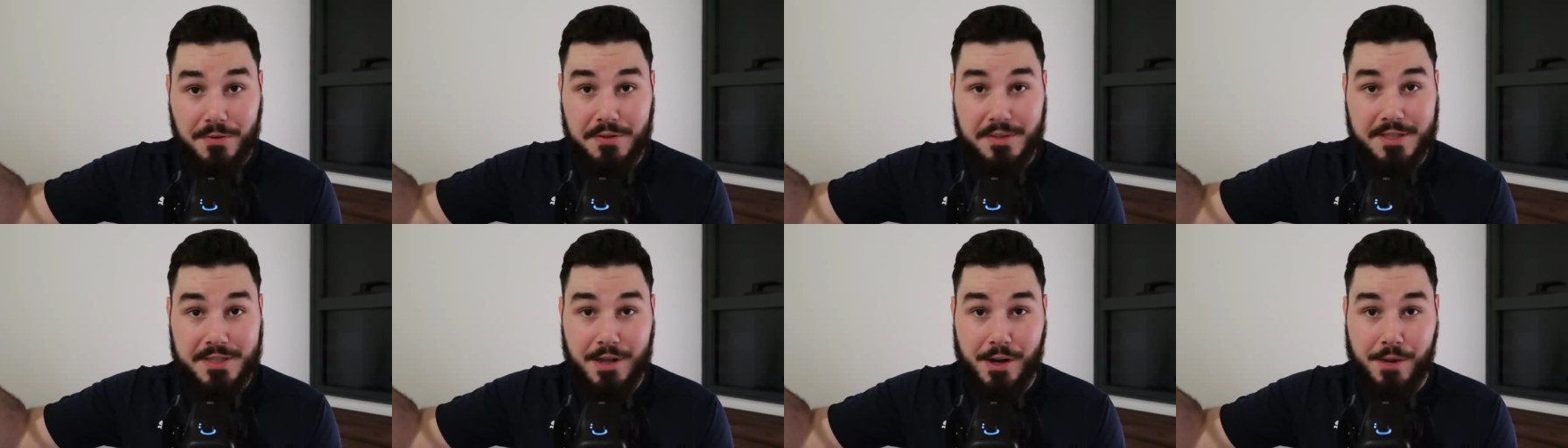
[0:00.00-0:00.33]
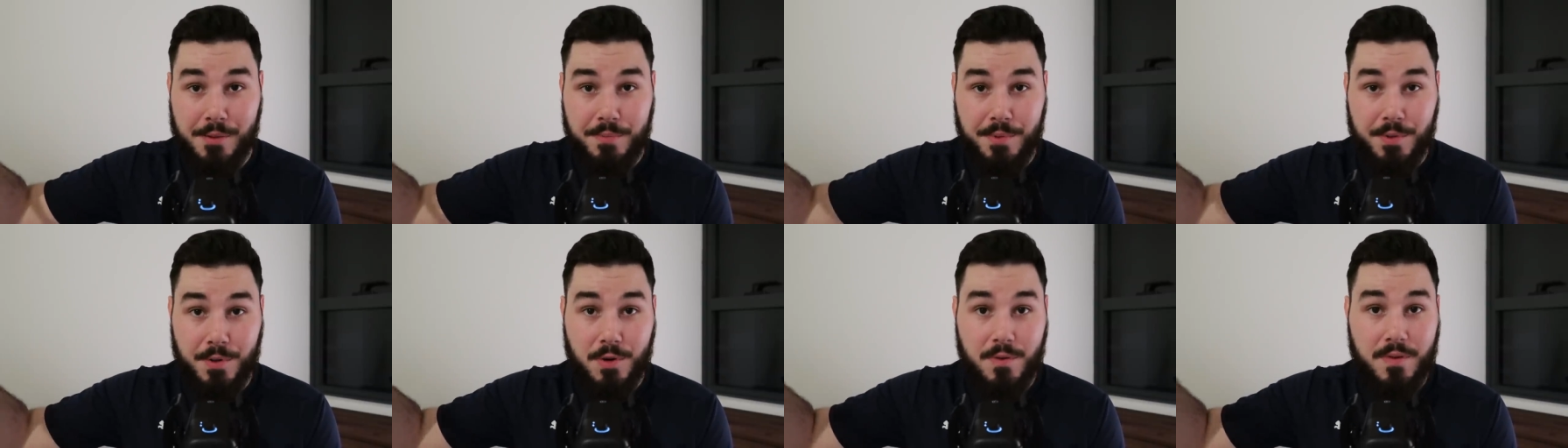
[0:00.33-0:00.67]
for
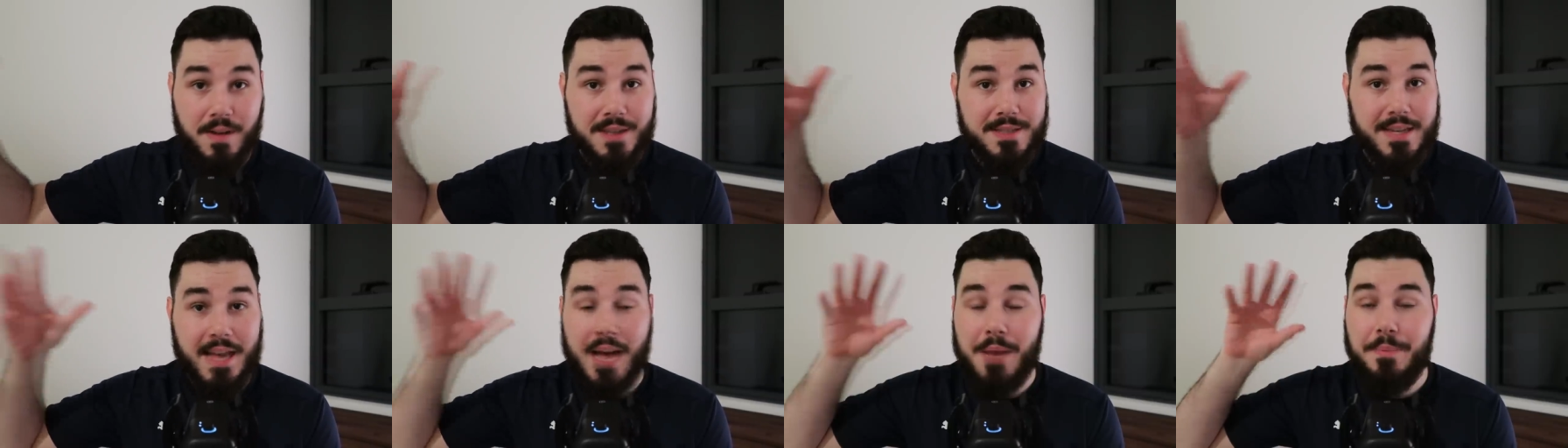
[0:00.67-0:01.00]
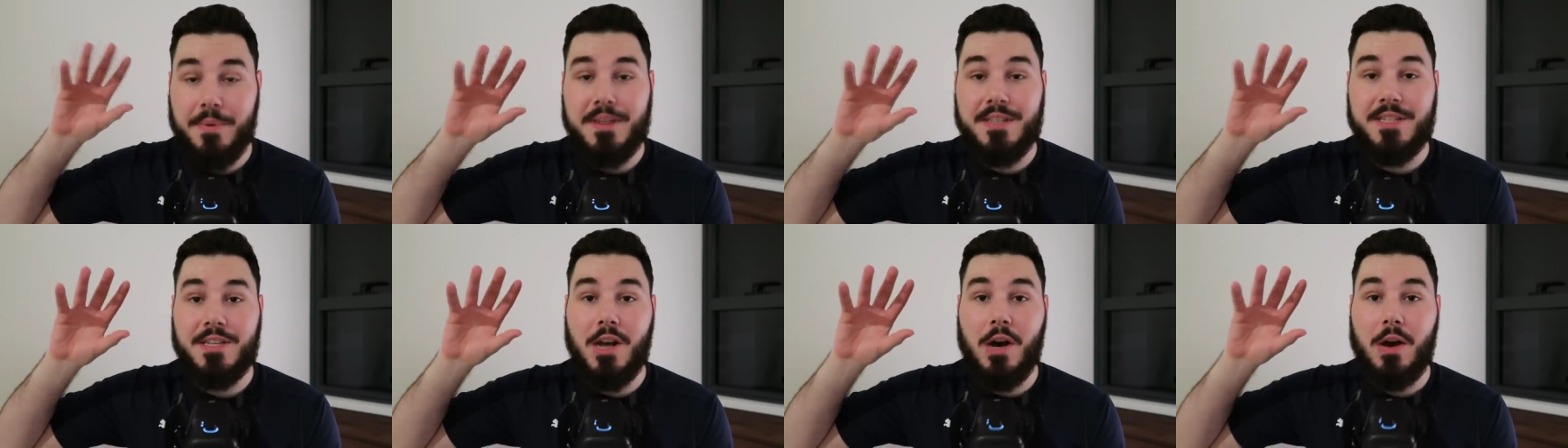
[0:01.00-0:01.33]
example, that's
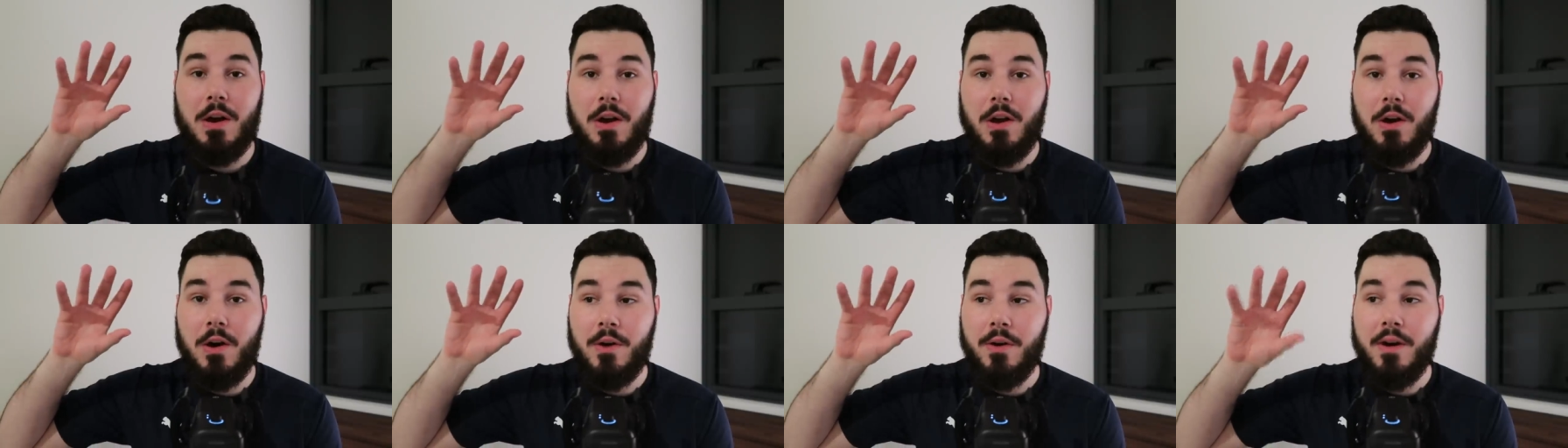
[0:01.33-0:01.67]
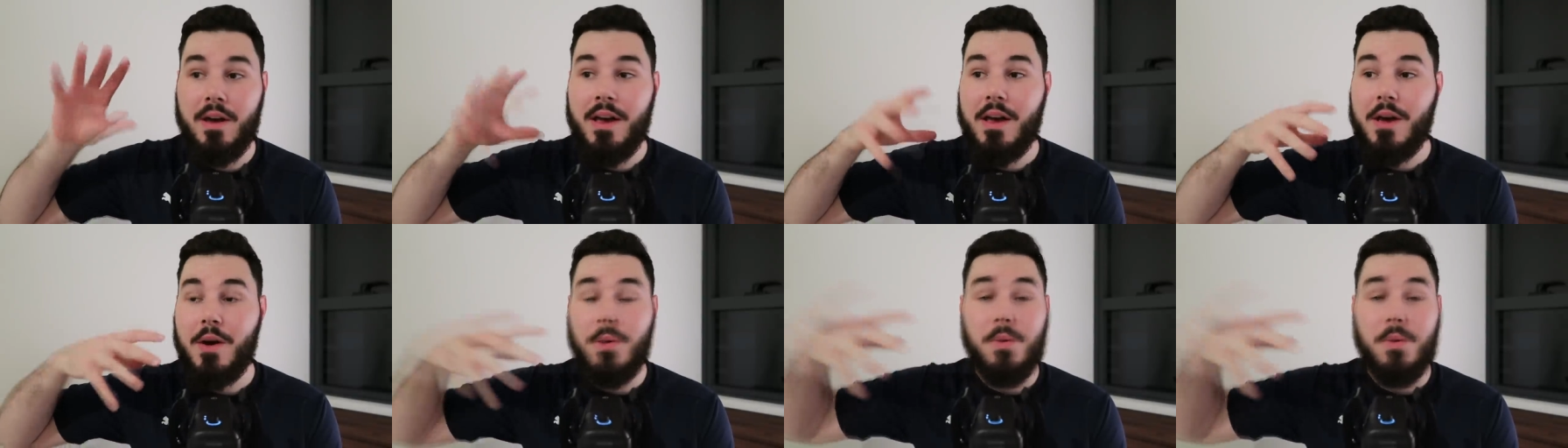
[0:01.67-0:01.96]
happy to go along